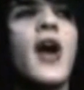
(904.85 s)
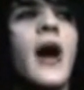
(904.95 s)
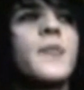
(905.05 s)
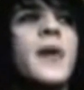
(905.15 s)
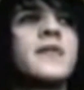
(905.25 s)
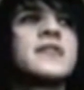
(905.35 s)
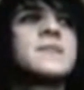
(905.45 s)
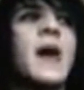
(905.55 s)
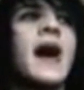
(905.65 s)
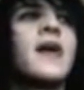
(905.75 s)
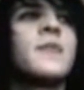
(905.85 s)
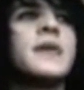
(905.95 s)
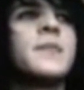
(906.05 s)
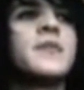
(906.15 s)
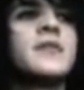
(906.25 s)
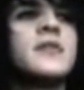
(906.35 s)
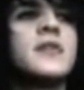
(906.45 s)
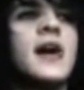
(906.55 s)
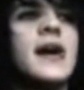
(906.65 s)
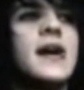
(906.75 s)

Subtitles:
I would probably spy on people